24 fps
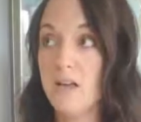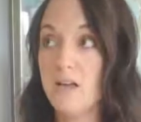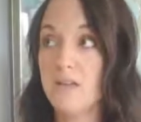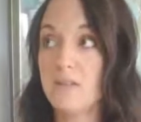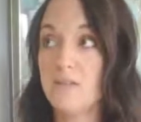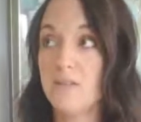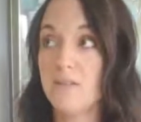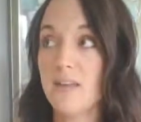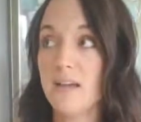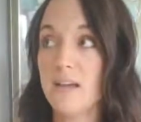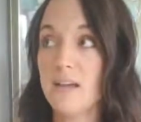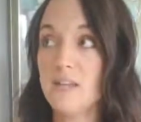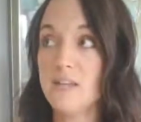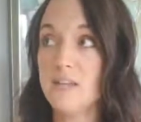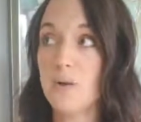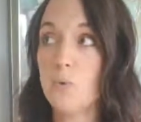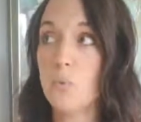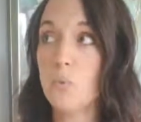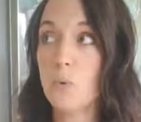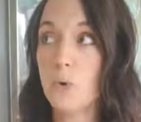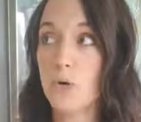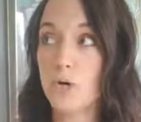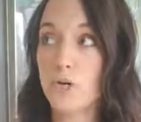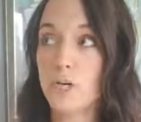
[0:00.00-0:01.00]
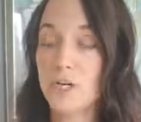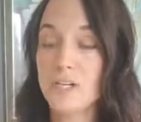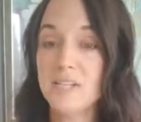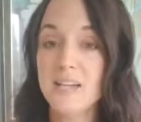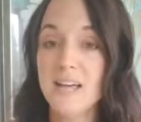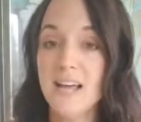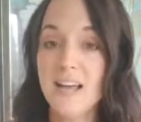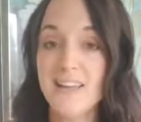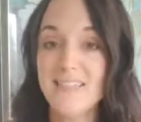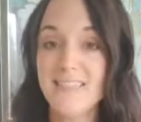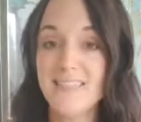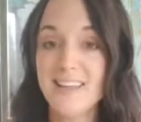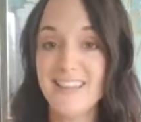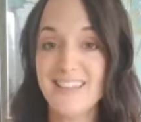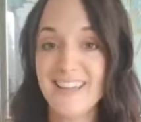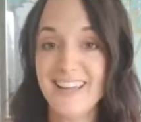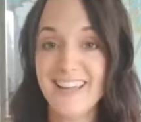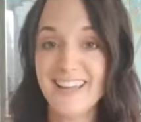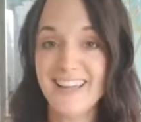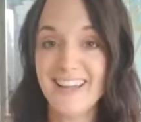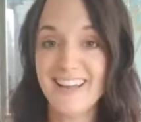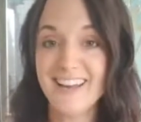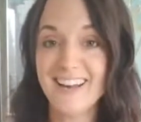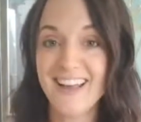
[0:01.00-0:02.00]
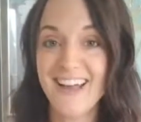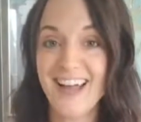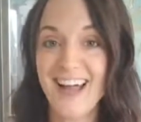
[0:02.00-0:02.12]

So that is a word that they can